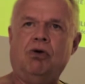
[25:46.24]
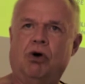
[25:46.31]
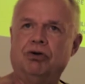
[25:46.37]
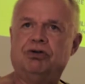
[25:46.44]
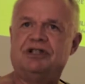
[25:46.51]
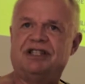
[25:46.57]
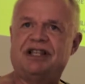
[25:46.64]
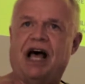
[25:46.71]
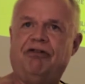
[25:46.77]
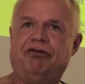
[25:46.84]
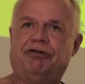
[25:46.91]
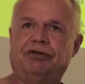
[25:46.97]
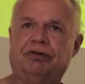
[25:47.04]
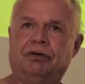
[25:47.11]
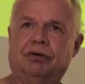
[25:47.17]
own
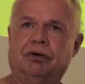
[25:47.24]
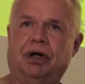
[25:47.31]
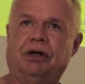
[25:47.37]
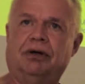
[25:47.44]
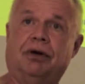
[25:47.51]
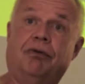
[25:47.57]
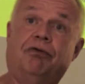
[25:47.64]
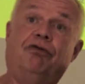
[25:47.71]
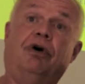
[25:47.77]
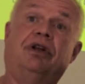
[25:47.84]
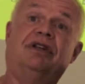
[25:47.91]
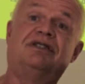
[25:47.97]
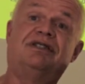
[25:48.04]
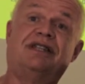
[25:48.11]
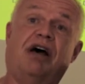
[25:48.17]
staff and for
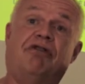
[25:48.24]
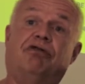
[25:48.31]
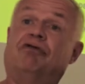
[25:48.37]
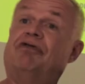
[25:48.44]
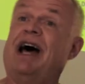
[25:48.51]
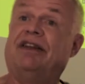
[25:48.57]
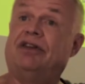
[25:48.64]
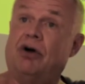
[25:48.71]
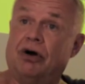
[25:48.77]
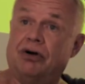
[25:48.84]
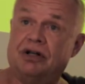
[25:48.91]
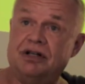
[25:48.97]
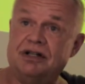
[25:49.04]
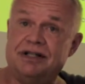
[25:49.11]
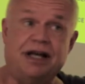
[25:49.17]
the staff of other
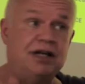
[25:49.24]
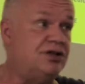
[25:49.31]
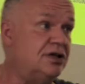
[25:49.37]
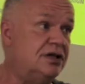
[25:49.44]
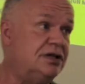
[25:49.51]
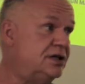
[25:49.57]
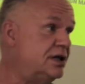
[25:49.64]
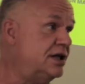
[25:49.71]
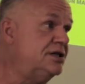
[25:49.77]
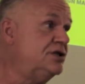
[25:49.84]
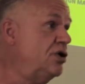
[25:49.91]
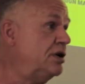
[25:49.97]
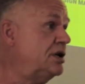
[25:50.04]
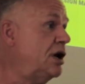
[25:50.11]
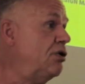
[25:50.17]
organizations. It's
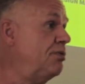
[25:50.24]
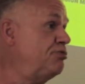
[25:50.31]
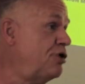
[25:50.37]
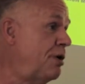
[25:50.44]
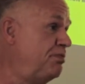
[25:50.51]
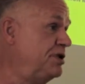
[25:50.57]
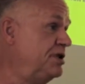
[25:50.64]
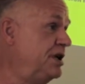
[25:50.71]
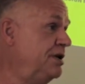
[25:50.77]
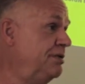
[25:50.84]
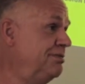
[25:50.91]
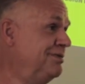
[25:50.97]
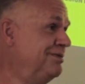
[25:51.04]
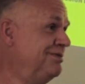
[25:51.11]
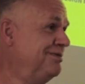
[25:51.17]
not our property.
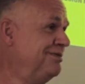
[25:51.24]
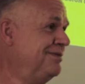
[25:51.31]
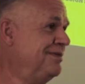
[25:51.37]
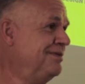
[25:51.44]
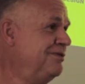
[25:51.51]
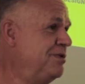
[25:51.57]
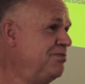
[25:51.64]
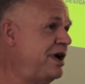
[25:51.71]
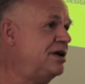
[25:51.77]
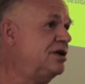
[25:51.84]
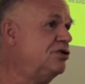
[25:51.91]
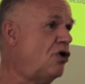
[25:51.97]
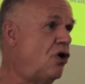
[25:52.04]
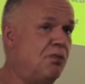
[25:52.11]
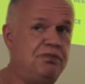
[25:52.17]
We make it
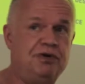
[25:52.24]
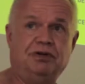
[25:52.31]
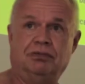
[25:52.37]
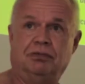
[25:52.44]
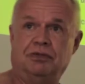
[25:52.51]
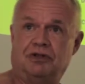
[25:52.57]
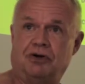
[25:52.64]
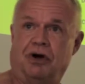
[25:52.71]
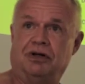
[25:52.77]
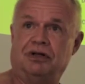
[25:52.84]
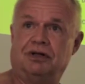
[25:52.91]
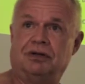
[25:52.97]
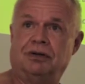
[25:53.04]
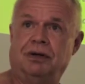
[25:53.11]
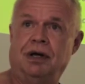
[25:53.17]
open
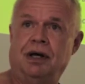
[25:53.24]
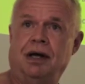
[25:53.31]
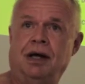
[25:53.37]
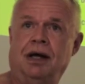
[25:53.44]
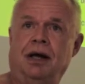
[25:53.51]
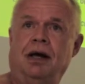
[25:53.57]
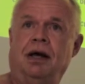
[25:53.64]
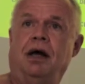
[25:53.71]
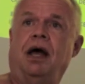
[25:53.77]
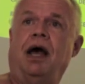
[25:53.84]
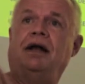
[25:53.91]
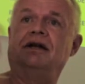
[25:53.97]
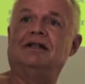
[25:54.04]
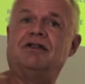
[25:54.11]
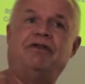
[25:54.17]
source.
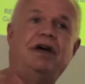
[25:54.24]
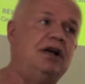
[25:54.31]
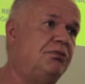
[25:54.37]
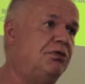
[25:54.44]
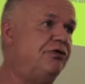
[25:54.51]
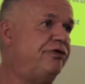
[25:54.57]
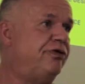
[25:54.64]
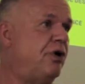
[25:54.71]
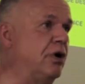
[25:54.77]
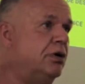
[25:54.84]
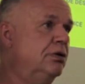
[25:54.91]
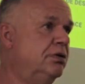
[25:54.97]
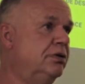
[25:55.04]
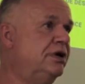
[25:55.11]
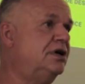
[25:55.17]
And it's available for
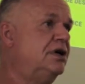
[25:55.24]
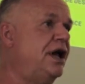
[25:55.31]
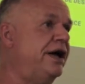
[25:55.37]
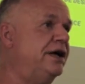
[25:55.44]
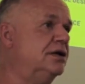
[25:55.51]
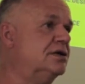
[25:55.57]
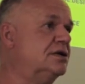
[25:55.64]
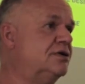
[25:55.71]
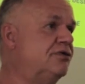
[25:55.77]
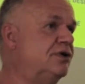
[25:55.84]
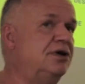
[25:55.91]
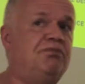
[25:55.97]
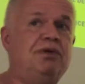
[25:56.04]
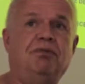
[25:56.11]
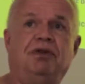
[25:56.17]
the clients, for
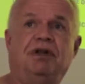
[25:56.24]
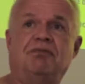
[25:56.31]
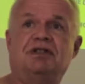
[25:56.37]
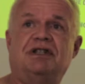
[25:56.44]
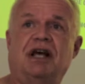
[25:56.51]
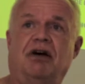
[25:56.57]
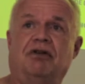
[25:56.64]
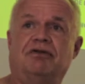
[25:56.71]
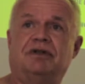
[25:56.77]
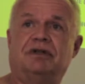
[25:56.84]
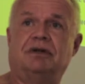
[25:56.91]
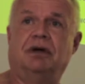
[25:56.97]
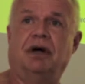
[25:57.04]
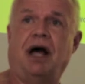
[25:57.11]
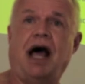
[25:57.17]
the people
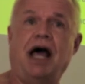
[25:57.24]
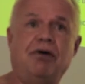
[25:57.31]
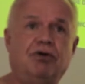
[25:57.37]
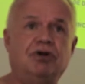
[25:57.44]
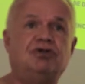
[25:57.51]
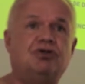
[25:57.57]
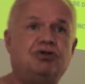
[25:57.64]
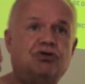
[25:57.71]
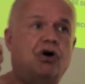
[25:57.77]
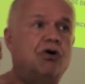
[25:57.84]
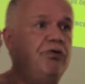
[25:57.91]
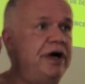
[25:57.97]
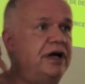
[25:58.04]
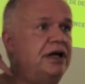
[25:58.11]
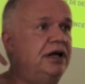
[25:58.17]
themselves. I want to know
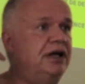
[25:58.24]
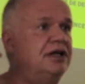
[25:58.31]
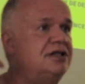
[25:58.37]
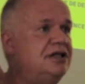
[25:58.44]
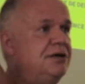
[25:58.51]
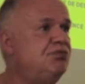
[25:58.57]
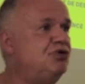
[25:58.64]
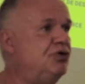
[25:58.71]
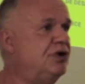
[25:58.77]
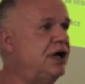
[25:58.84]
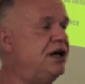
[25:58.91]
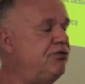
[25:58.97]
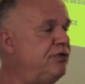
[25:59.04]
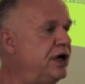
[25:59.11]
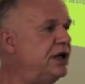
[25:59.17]
where can I sleep
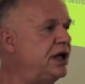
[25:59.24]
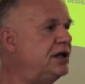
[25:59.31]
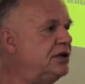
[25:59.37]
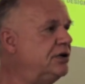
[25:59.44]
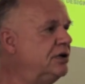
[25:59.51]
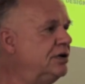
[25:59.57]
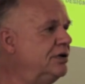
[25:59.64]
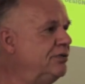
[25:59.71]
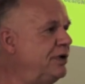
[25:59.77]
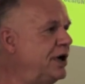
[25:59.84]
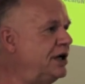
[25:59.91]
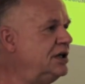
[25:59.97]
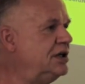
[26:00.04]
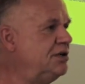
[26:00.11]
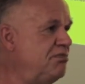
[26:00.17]
tonight, where I get
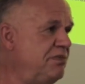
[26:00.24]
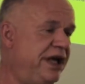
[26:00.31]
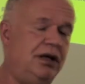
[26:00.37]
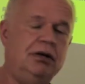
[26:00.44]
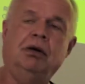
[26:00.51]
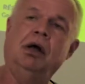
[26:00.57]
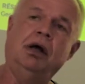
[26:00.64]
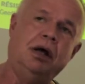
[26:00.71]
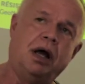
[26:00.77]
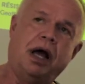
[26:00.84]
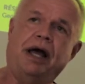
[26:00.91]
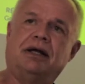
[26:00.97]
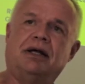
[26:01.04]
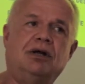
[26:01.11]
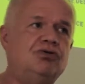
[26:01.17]
a meal.
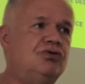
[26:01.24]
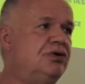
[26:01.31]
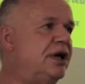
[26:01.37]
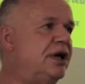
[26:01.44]
I can do